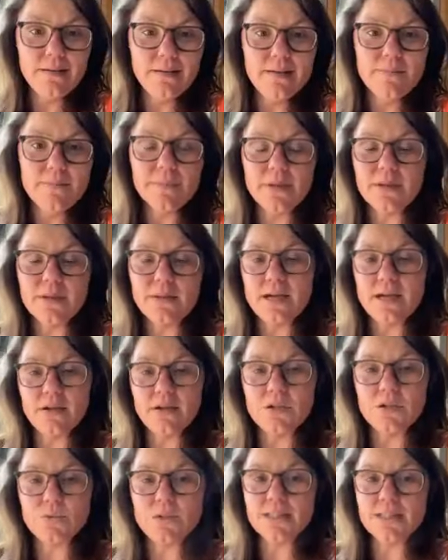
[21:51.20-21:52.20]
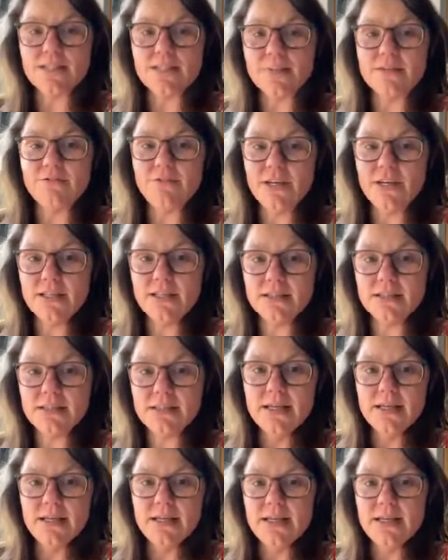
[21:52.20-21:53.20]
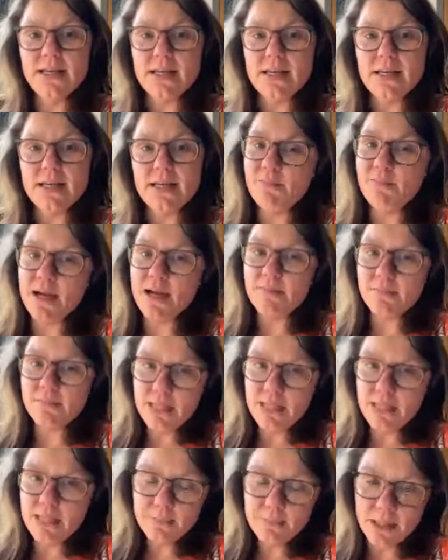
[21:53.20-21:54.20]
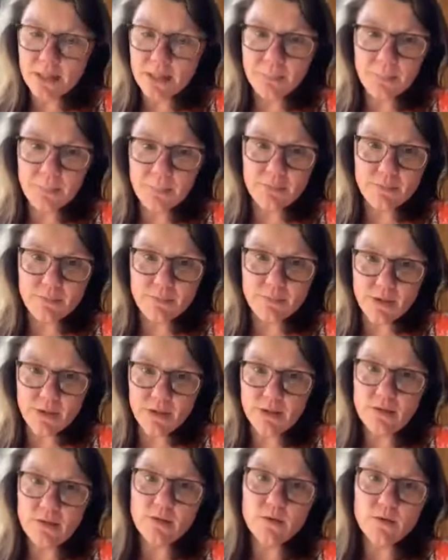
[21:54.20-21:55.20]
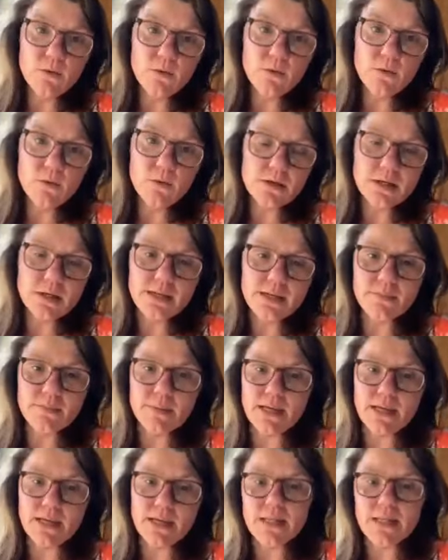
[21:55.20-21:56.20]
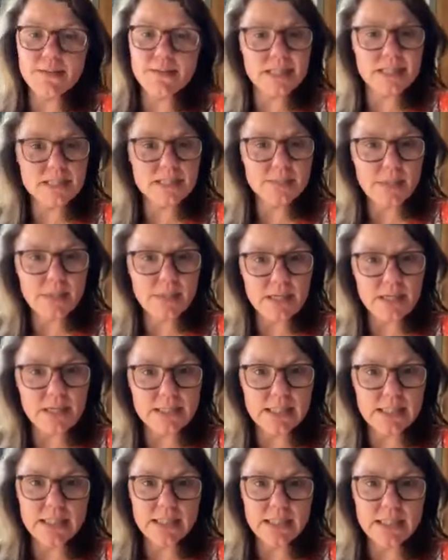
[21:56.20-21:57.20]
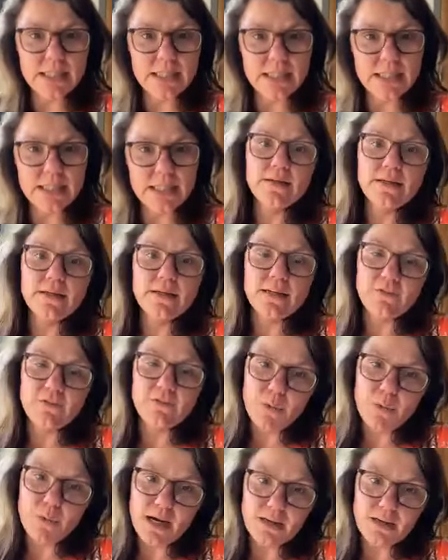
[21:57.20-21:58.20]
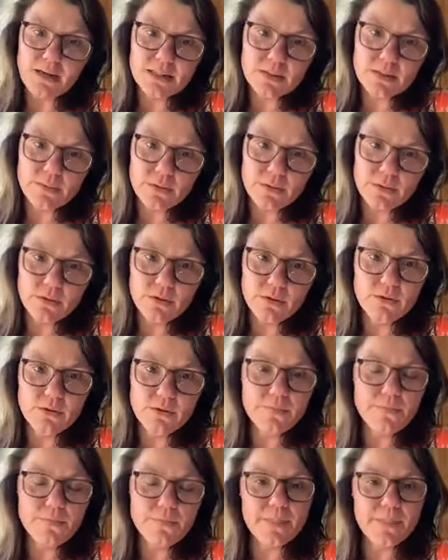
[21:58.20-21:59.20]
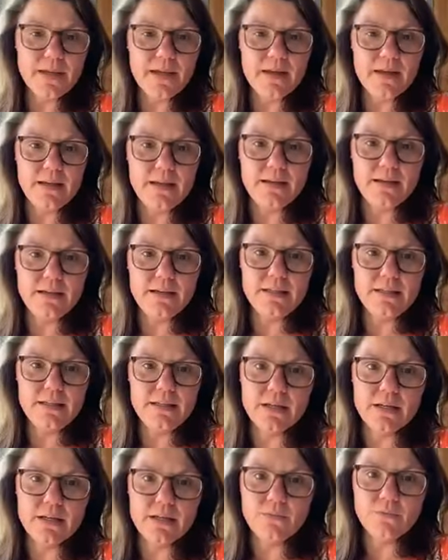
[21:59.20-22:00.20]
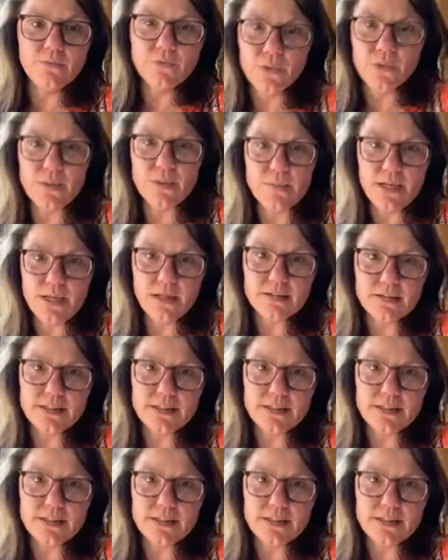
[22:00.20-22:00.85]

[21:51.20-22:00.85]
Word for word: that yeah. the house reasonably fits and that might mean pumping more or it might mean expanding if possible and you know really being